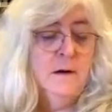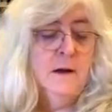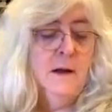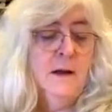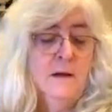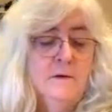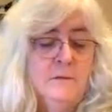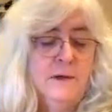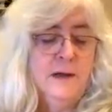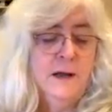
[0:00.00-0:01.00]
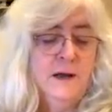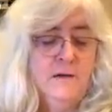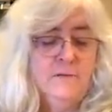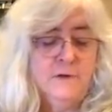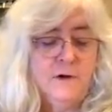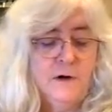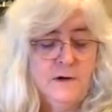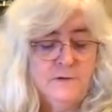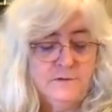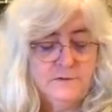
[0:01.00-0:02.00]
And we have the
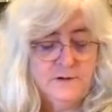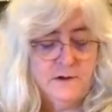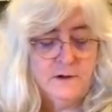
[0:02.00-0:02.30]
cardstock.